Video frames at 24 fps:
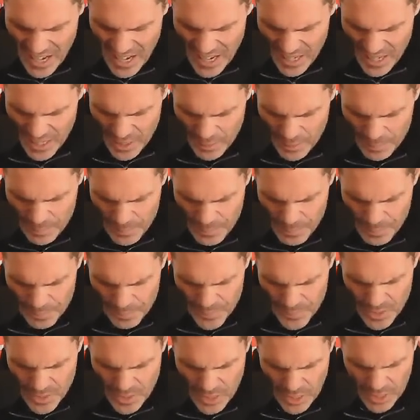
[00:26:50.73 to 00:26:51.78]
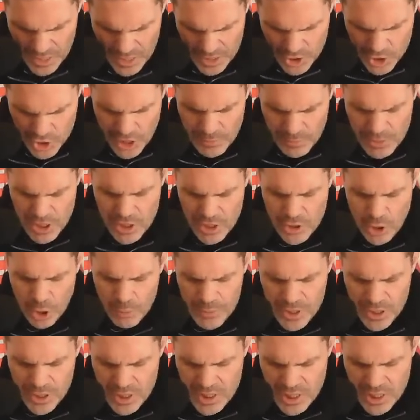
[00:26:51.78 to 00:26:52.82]
Jamesy
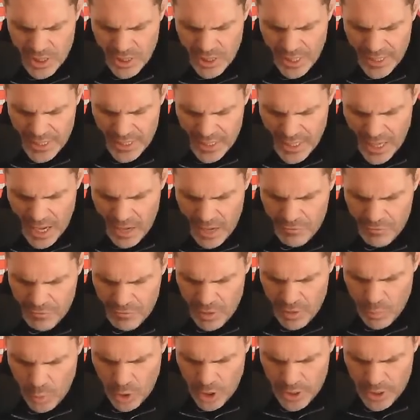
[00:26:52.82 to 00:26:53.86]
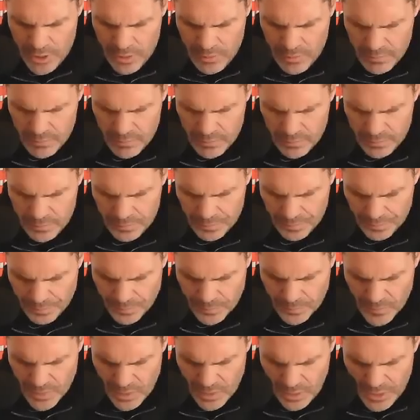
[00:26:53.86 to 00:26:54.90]
Thompson has said, like everyone
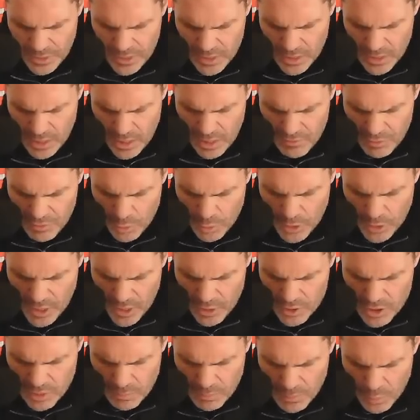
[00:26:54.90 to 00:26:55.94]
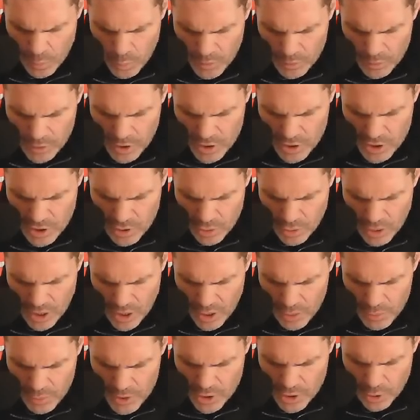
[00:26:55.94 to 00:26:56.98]
else, I'm bewildered to know
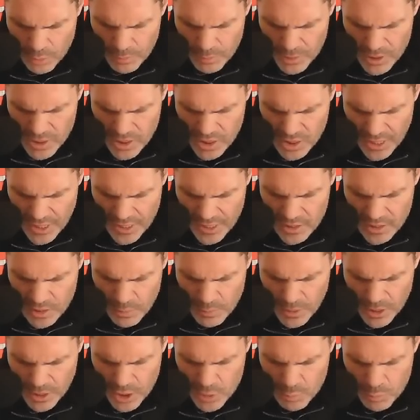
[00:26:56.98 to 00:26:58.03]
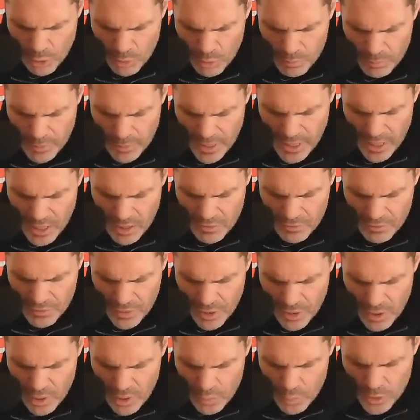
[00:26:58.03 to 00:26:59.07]
how he's not been sacked. The biggest problem I have,
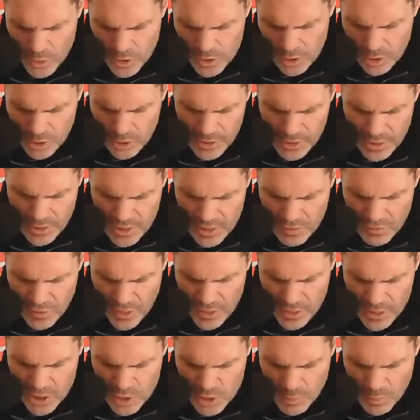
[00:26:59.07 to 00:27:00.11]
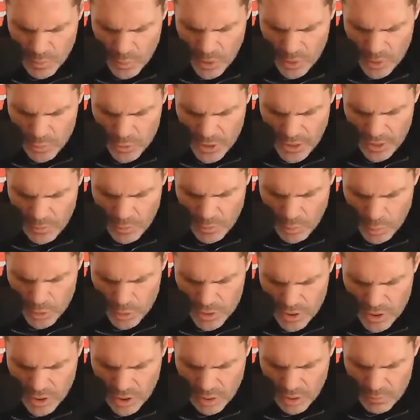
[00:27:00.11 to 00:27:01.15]
we clearly need defenders, but why would anyone
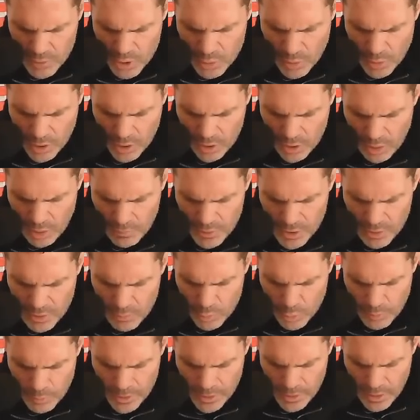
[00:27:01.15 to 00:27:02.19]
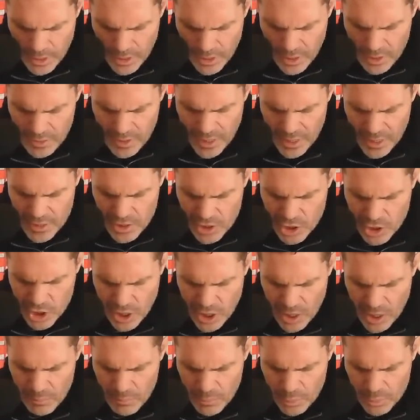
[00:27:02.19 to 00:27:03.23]
want to come to our club at the moment? That is a
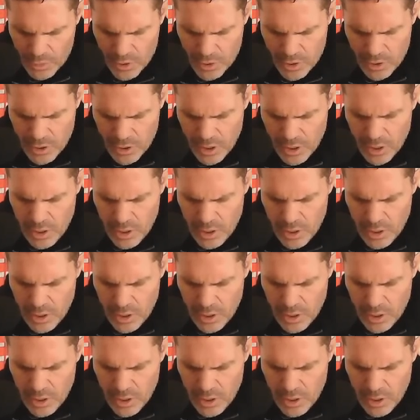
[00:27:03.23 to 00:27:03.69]
shambles.